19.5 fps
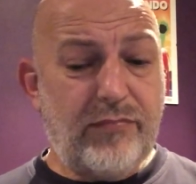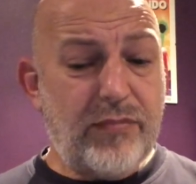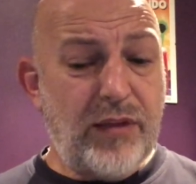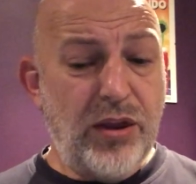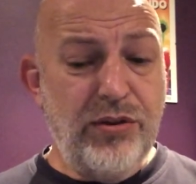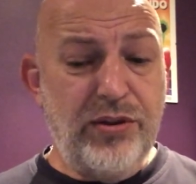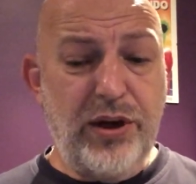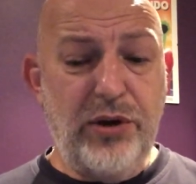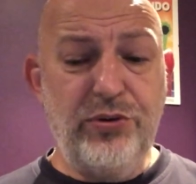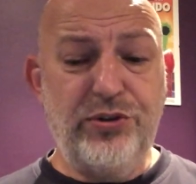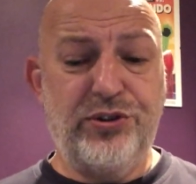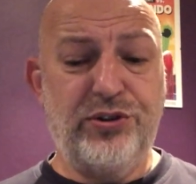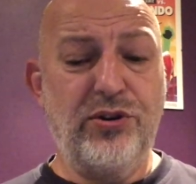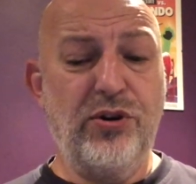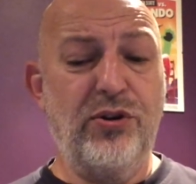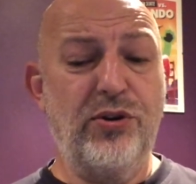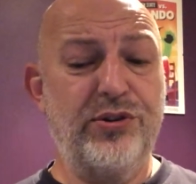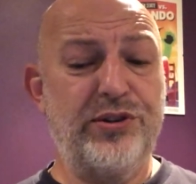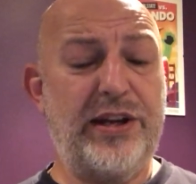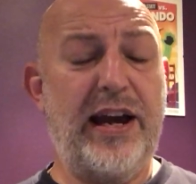Those
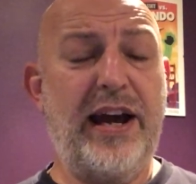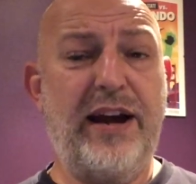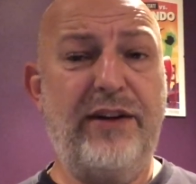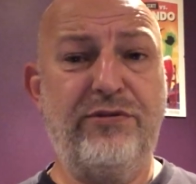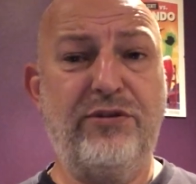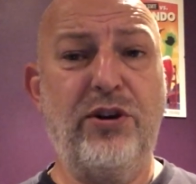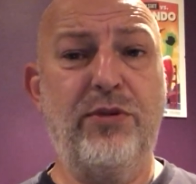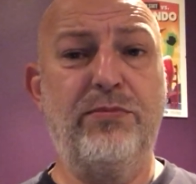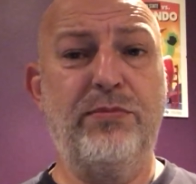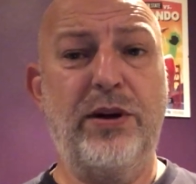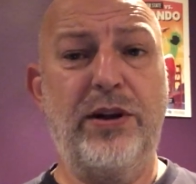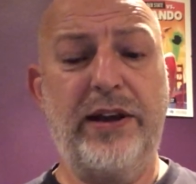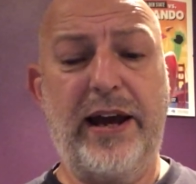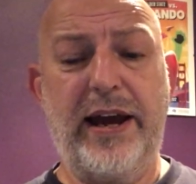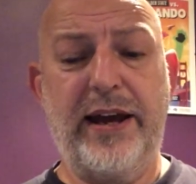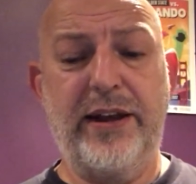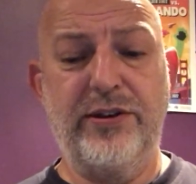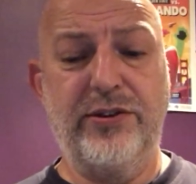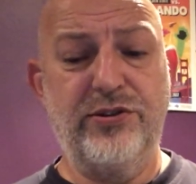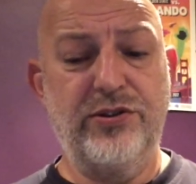scores have come at the
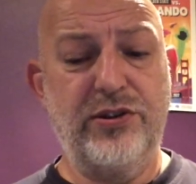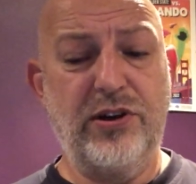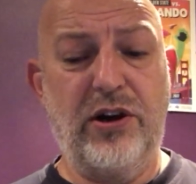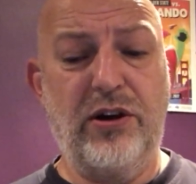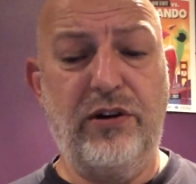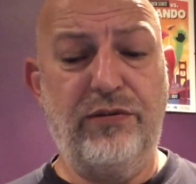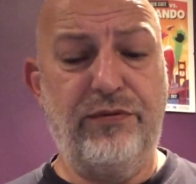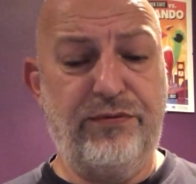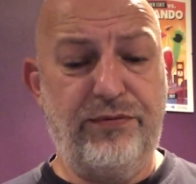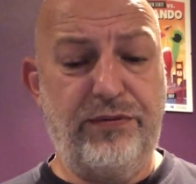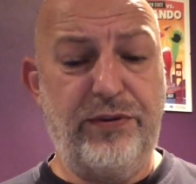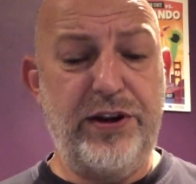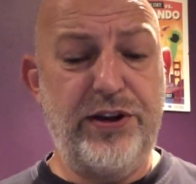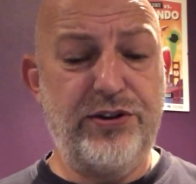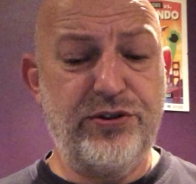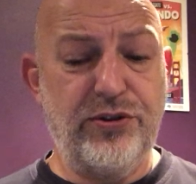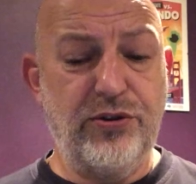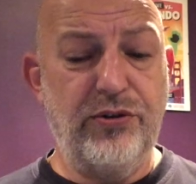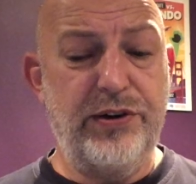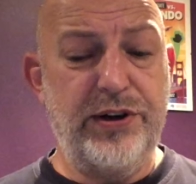hands of free
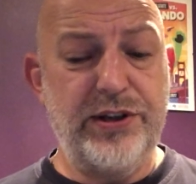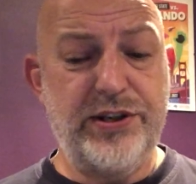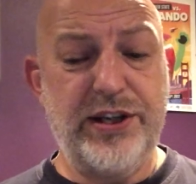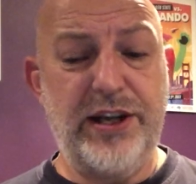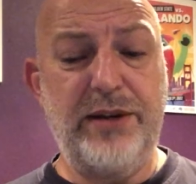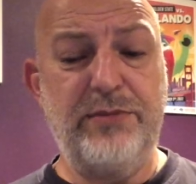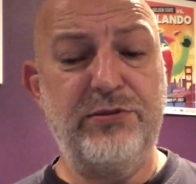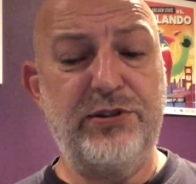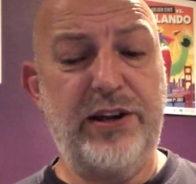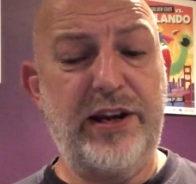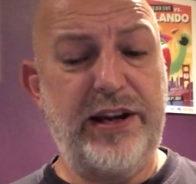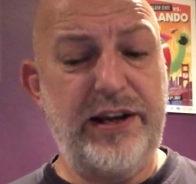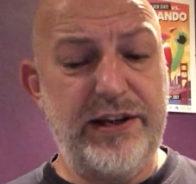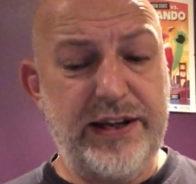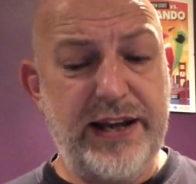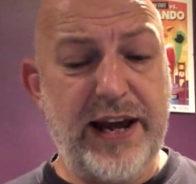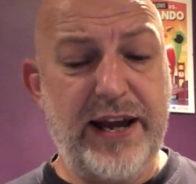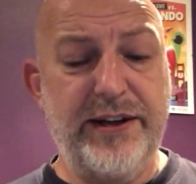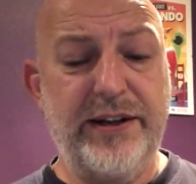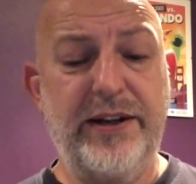scoring teams in
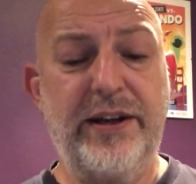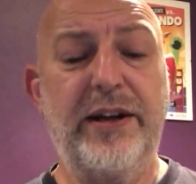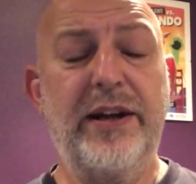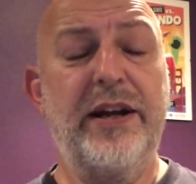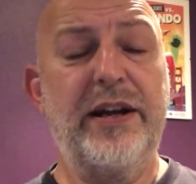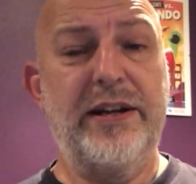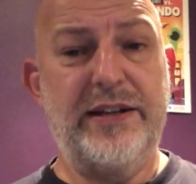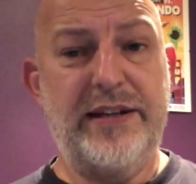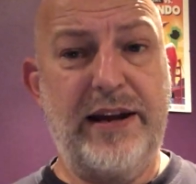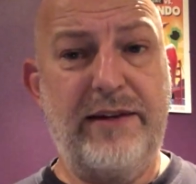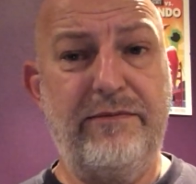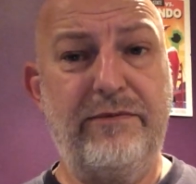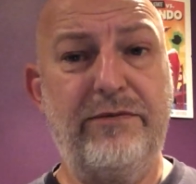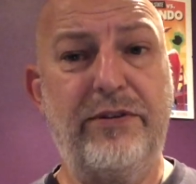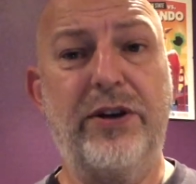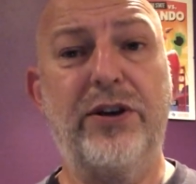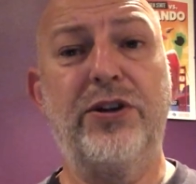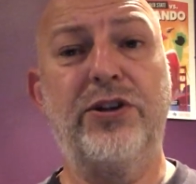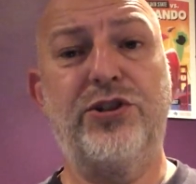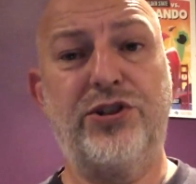Indiana,
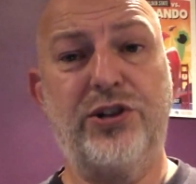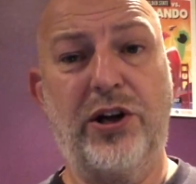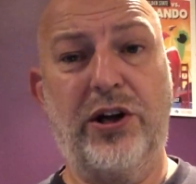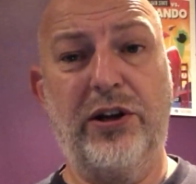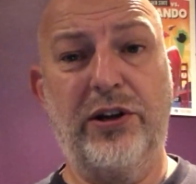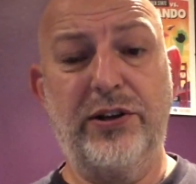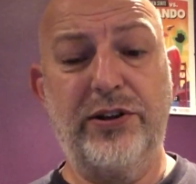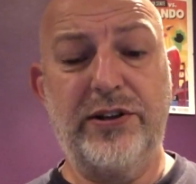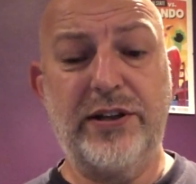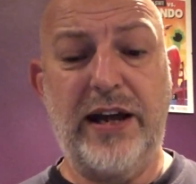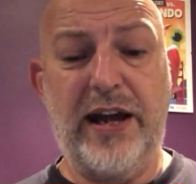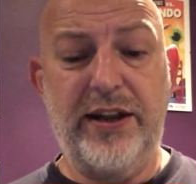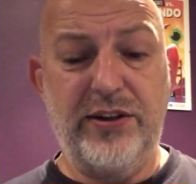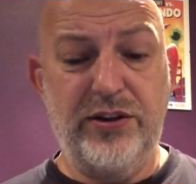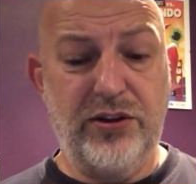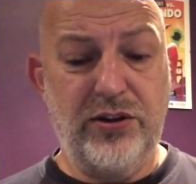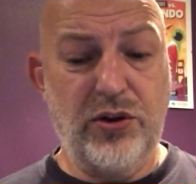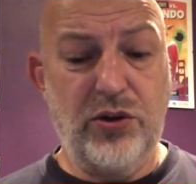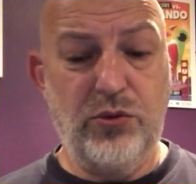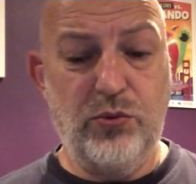Denver, Charlotte,
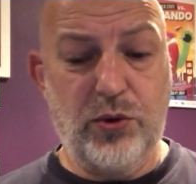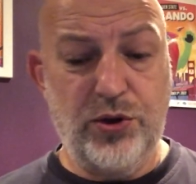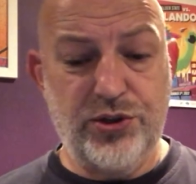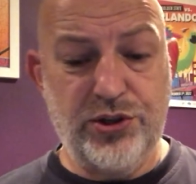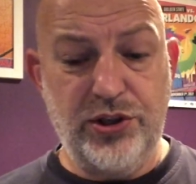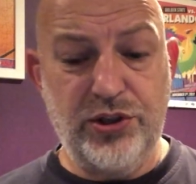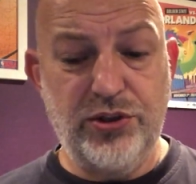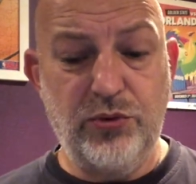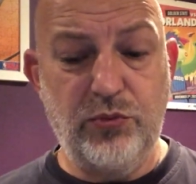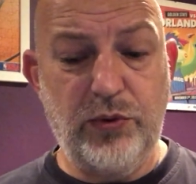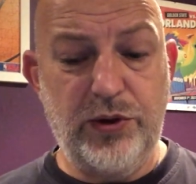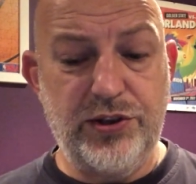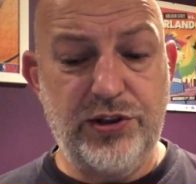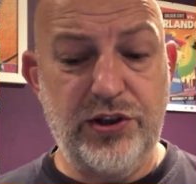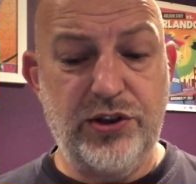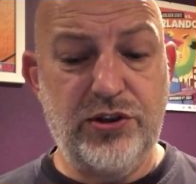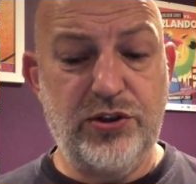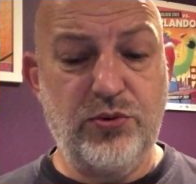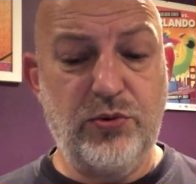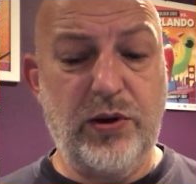and the Washington
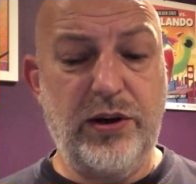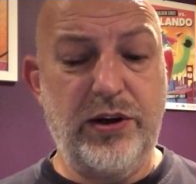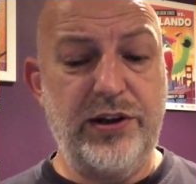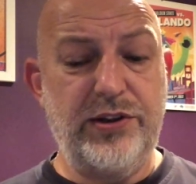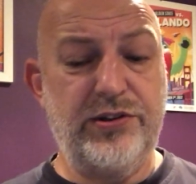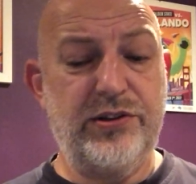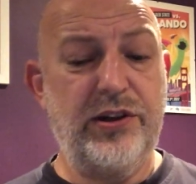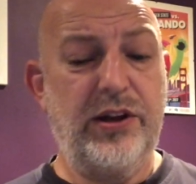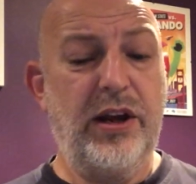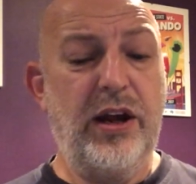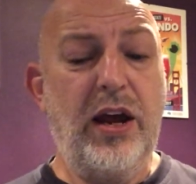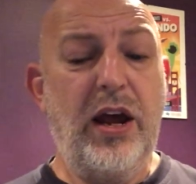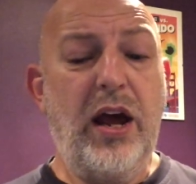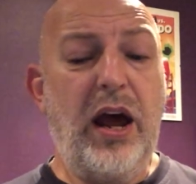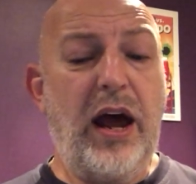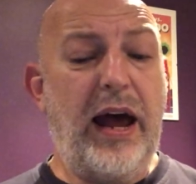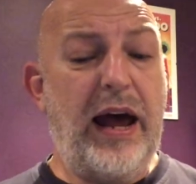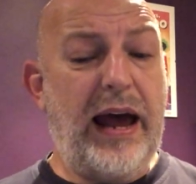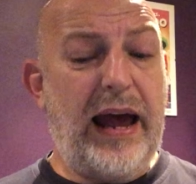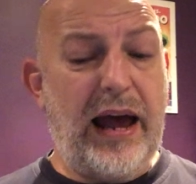Wizards twice.
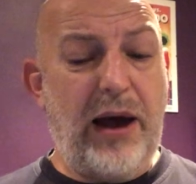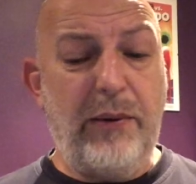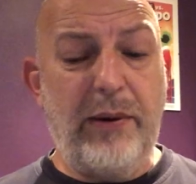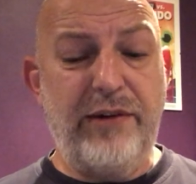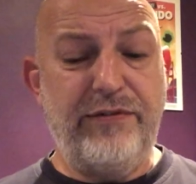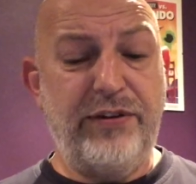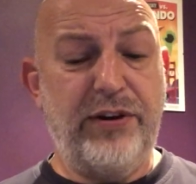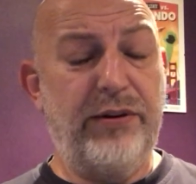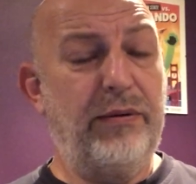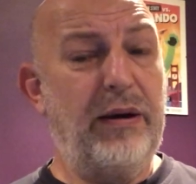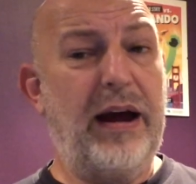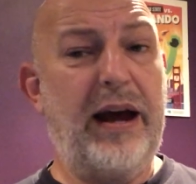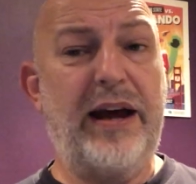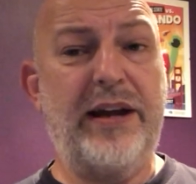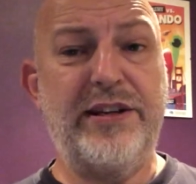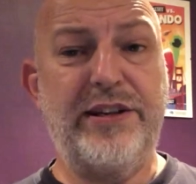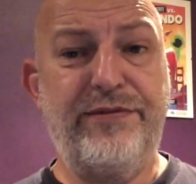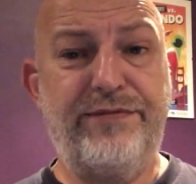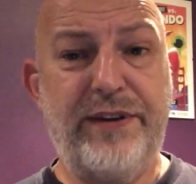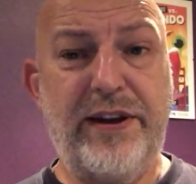However, our
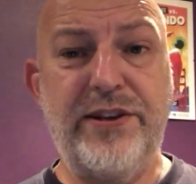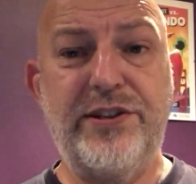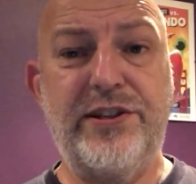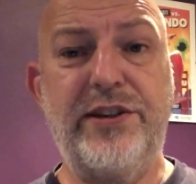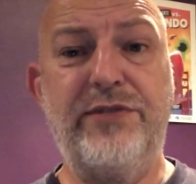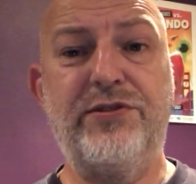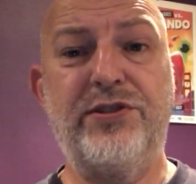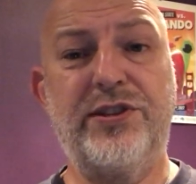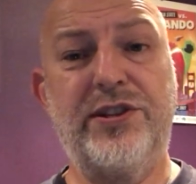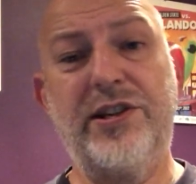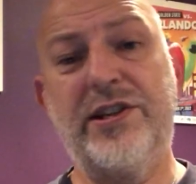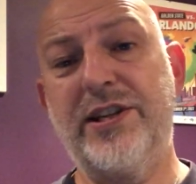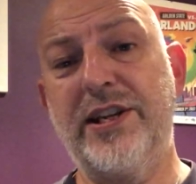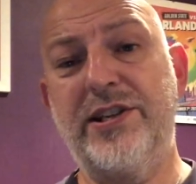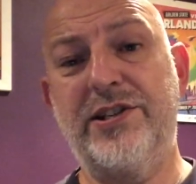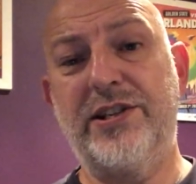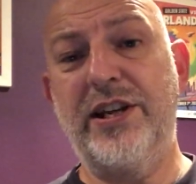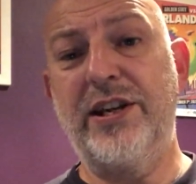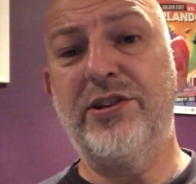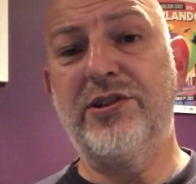defensive
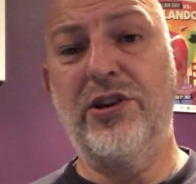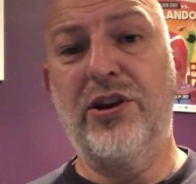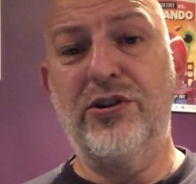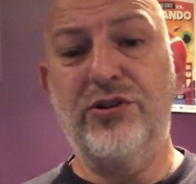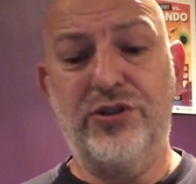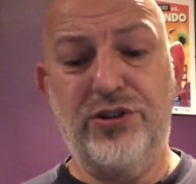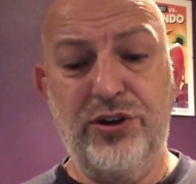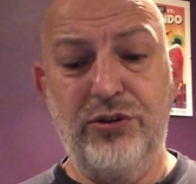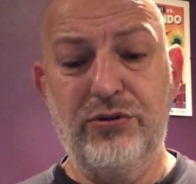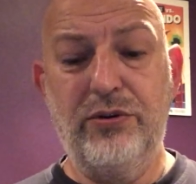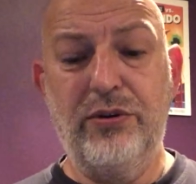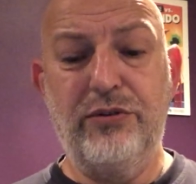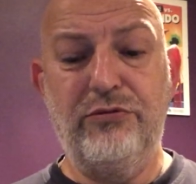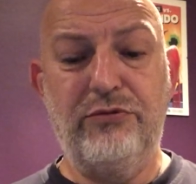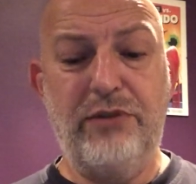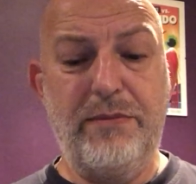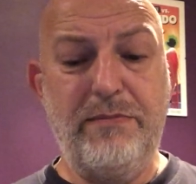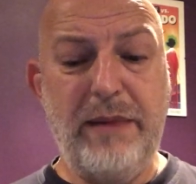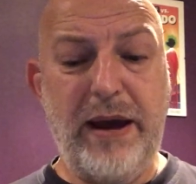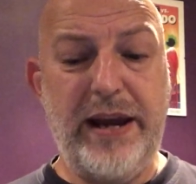statistics do
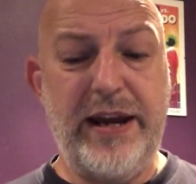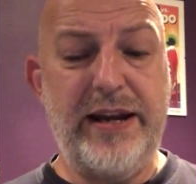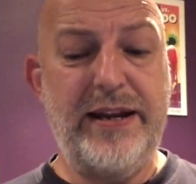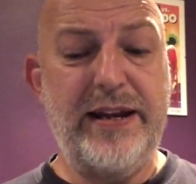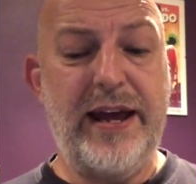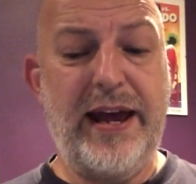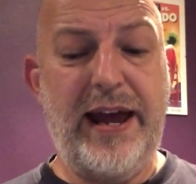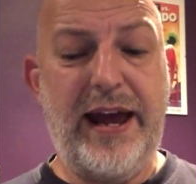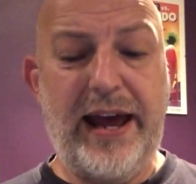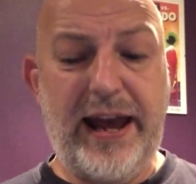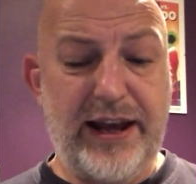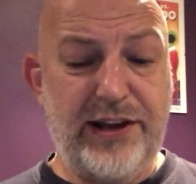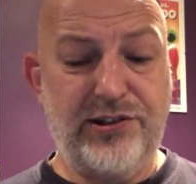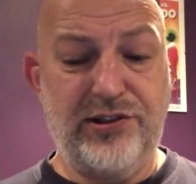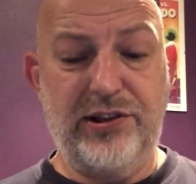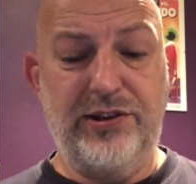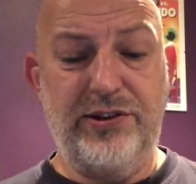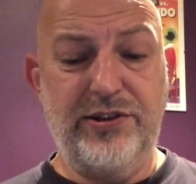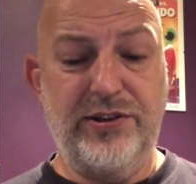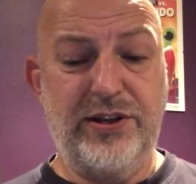remain
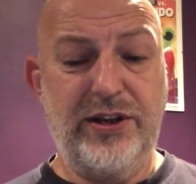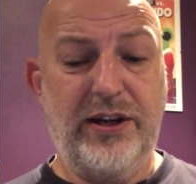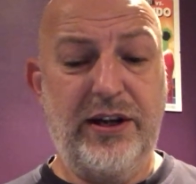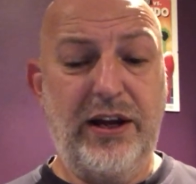excellent.